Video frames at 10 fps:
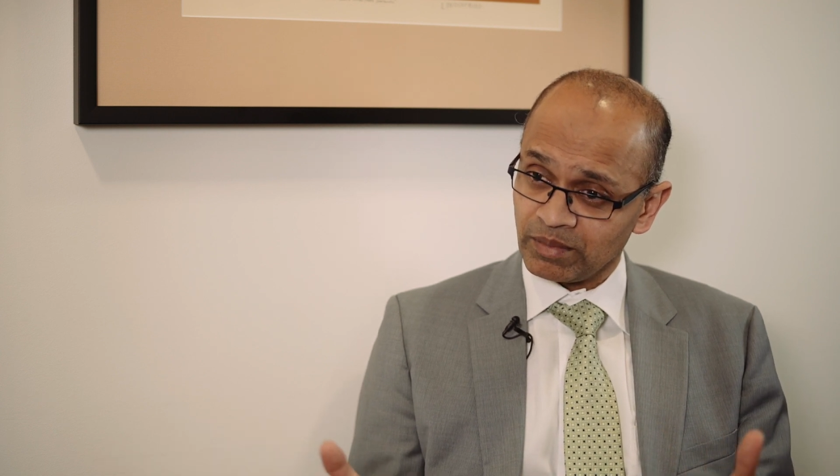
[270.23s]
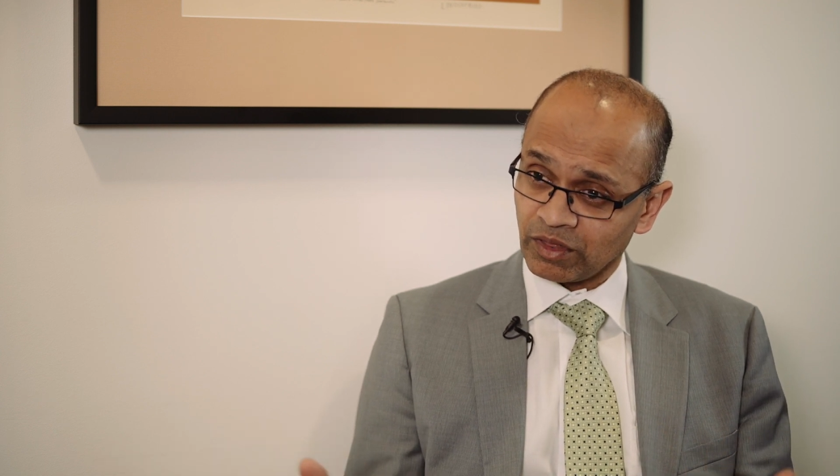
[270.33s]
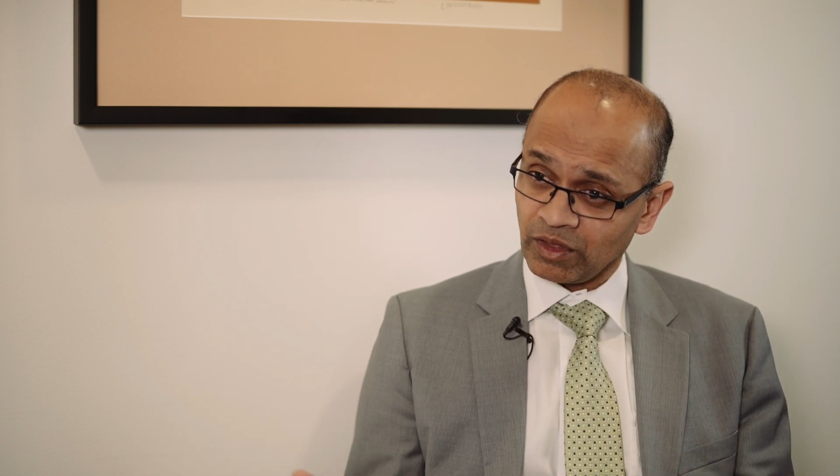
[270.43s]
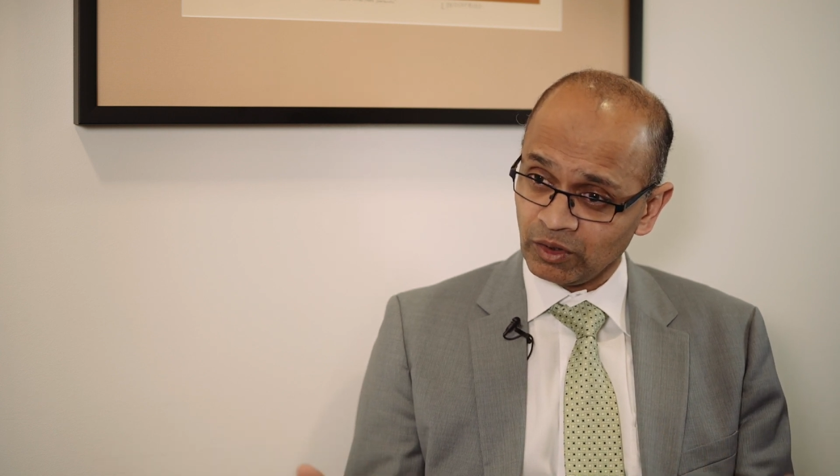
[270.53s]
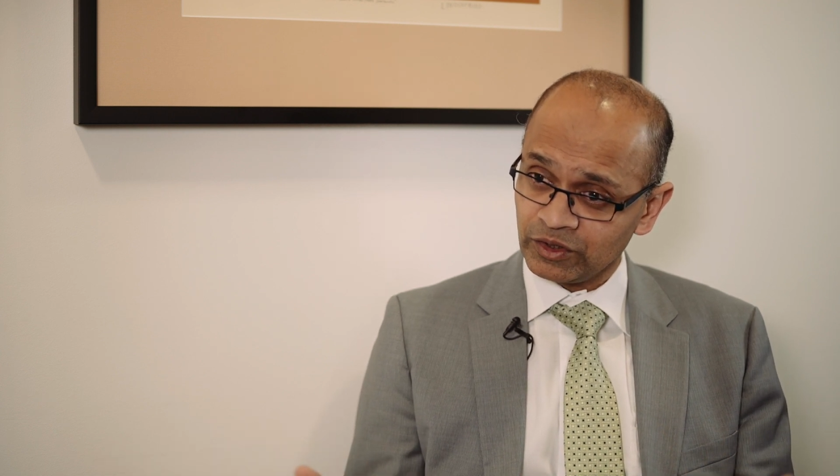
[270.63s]

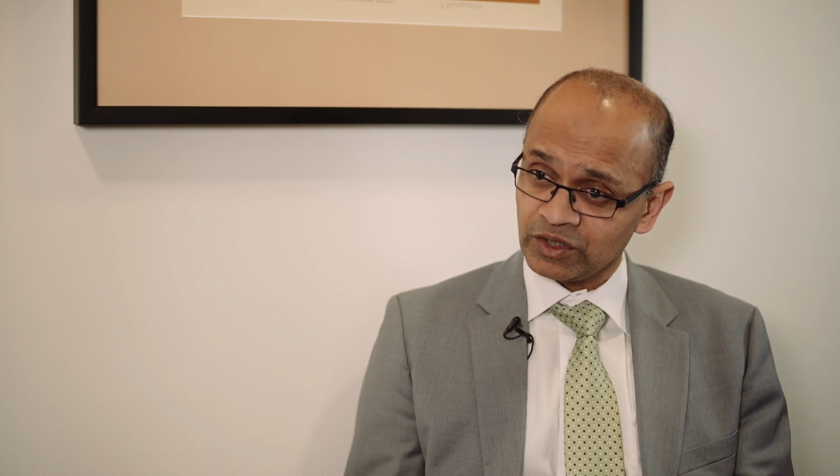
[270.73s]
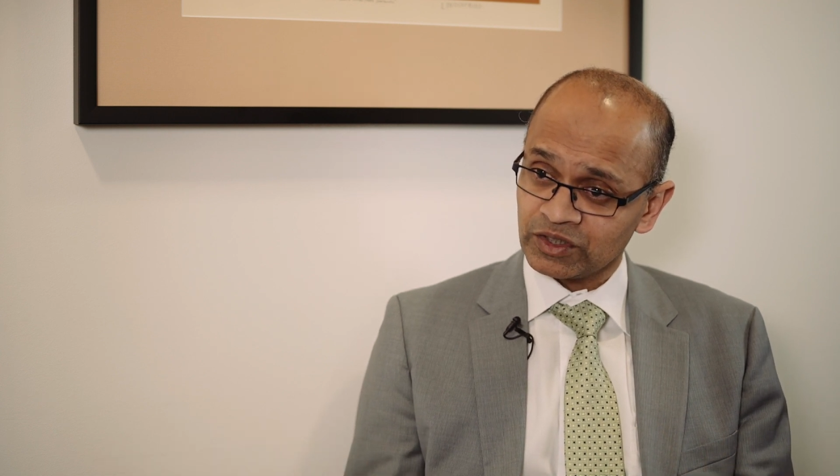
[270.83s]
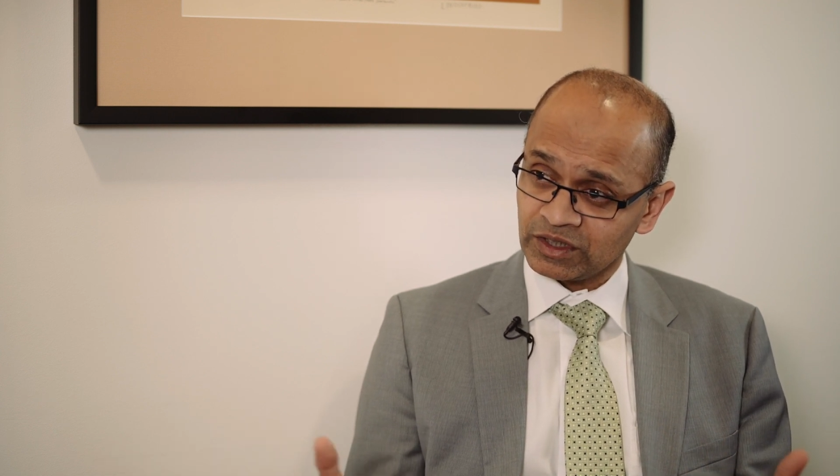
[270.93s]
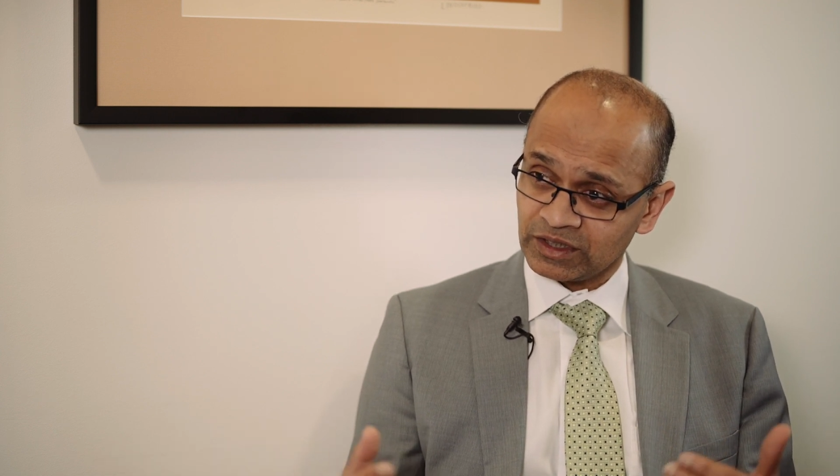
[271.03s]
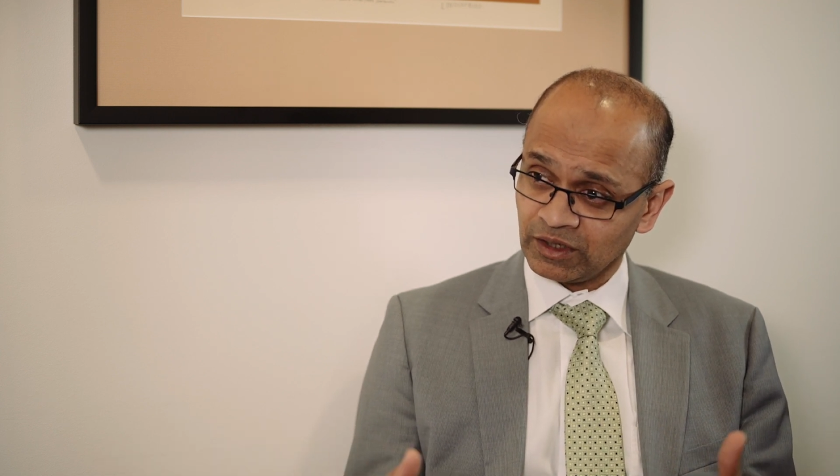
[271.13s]

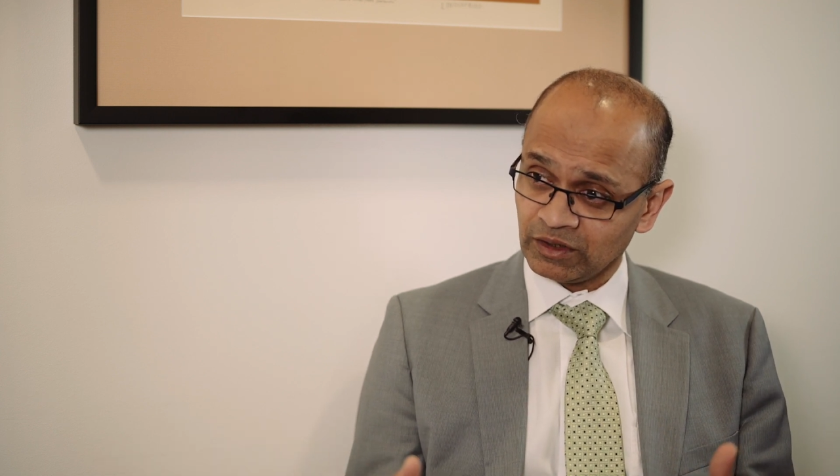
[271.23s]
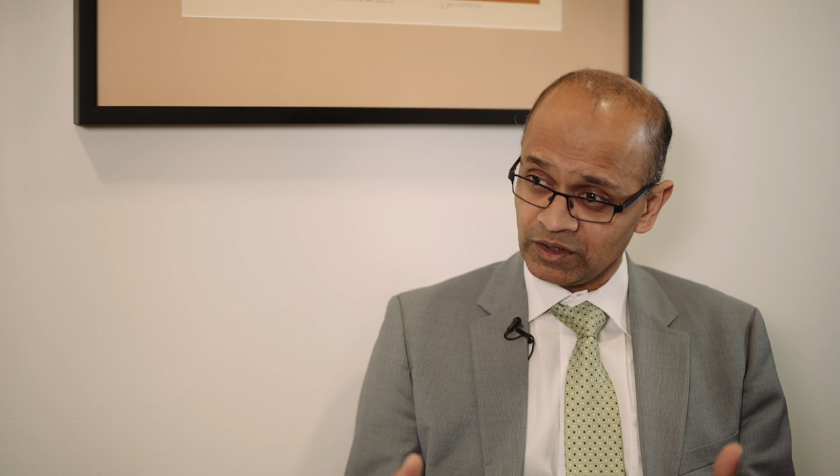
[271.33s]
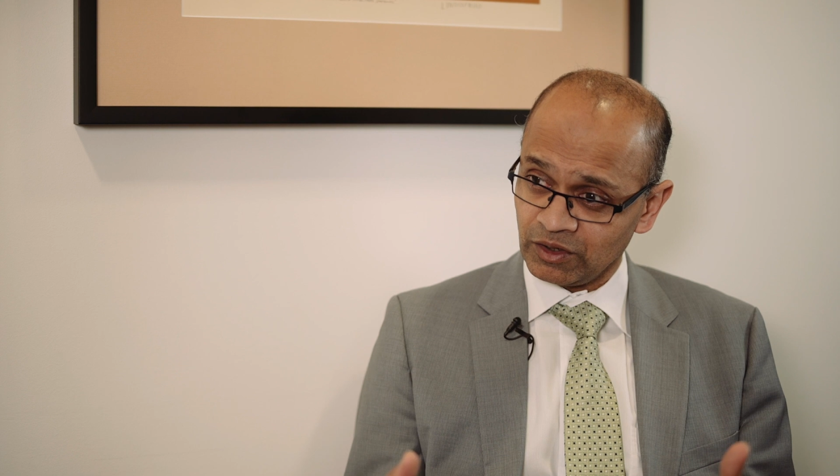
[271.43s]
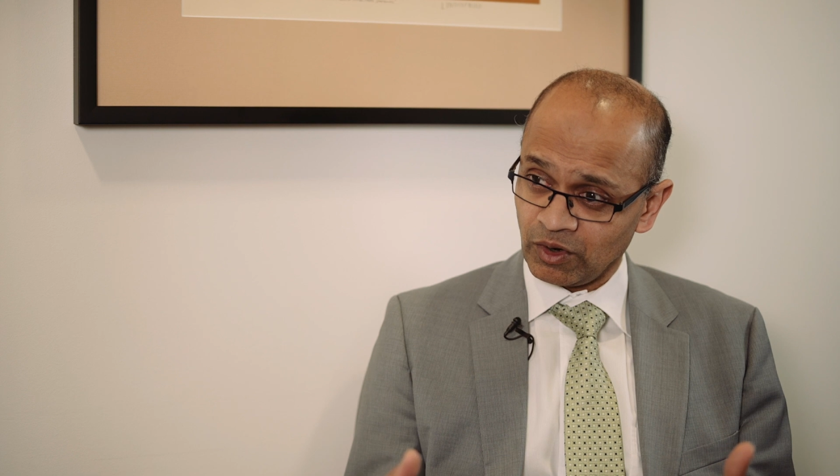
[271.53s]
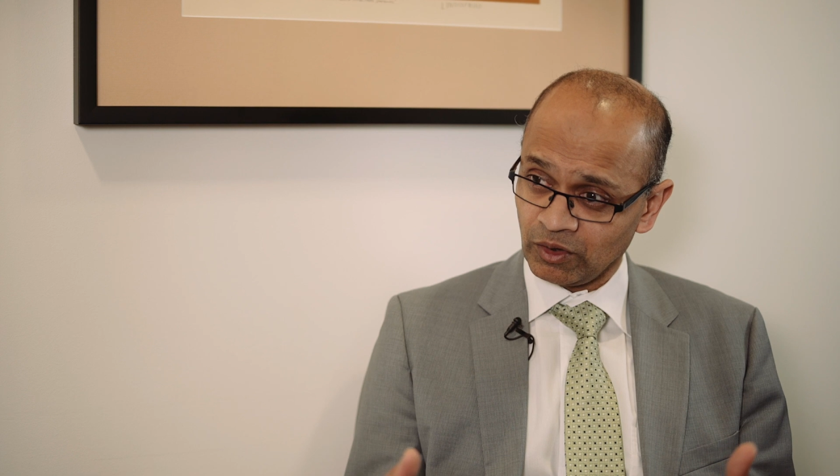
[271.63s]
pathologist to tell
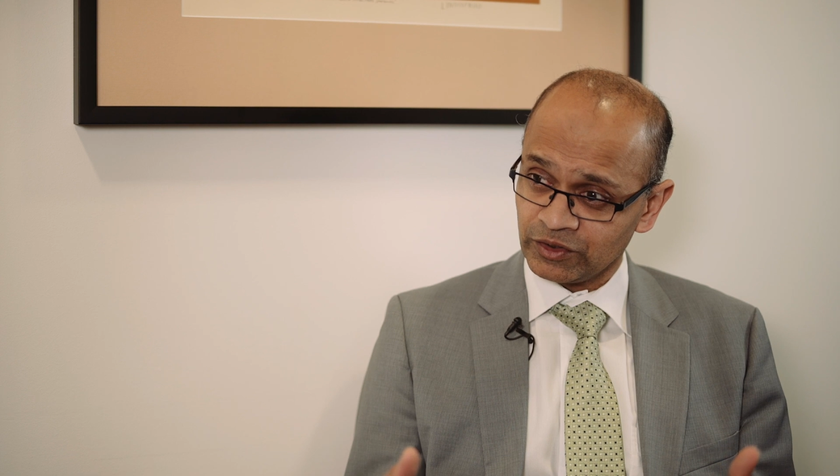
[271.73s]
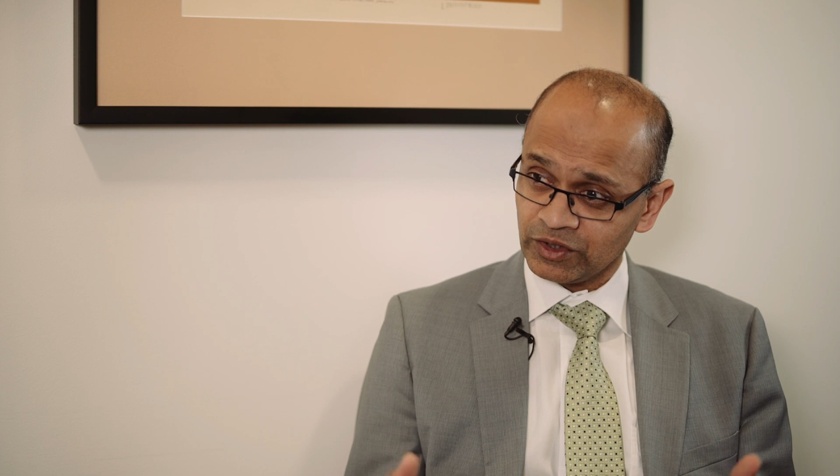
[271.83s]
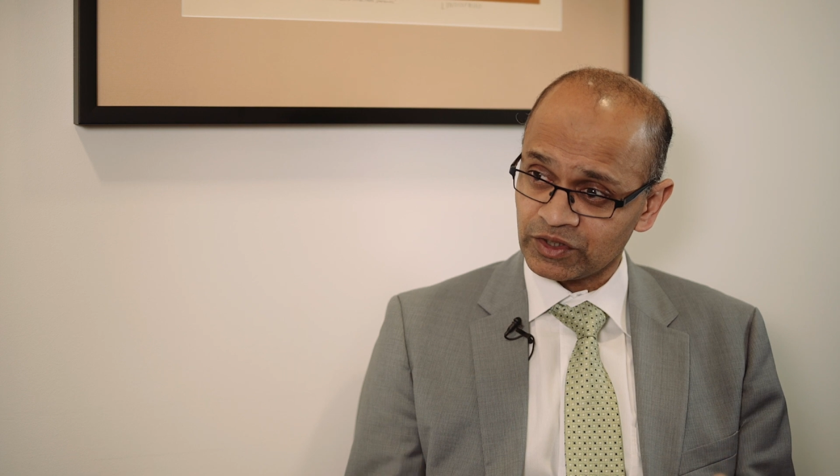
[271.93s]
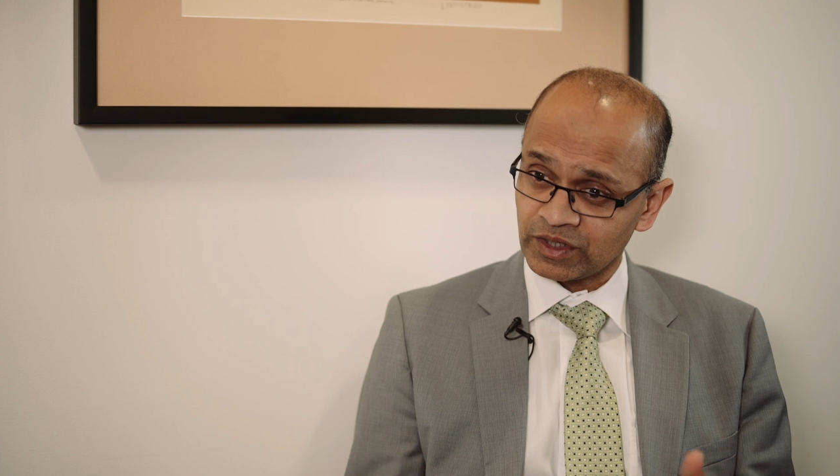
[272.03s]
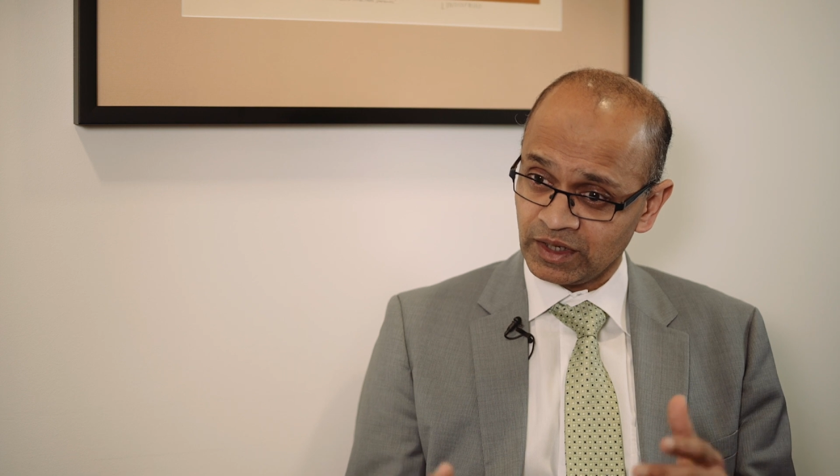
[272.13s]
the
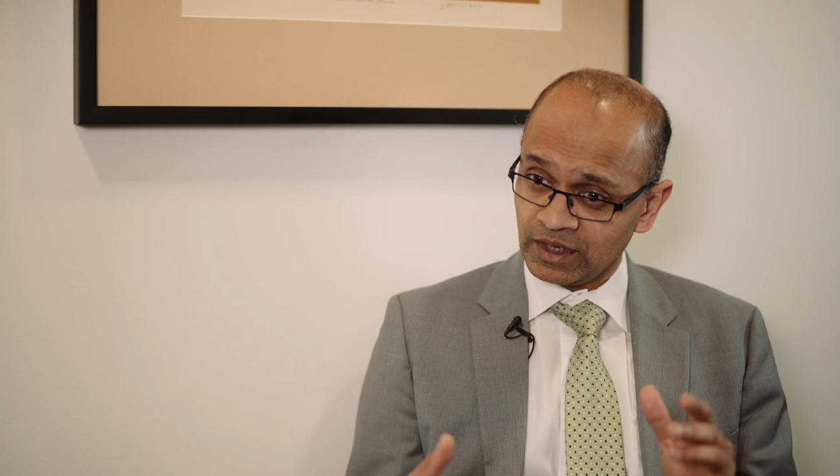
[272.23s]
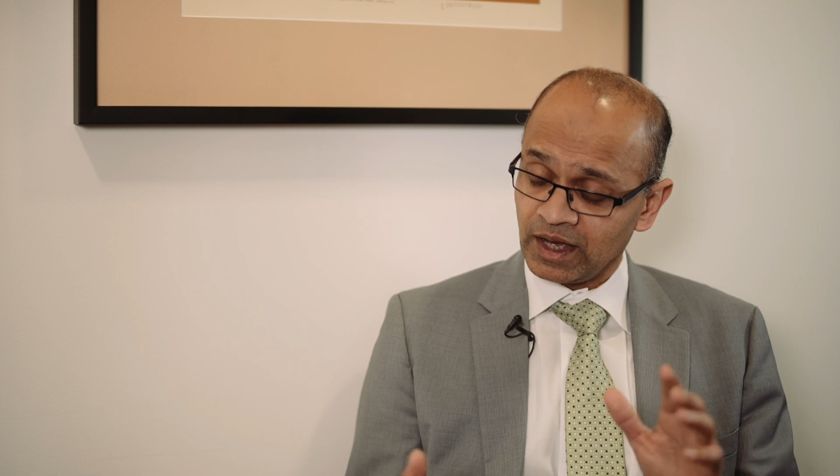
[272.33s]
urologist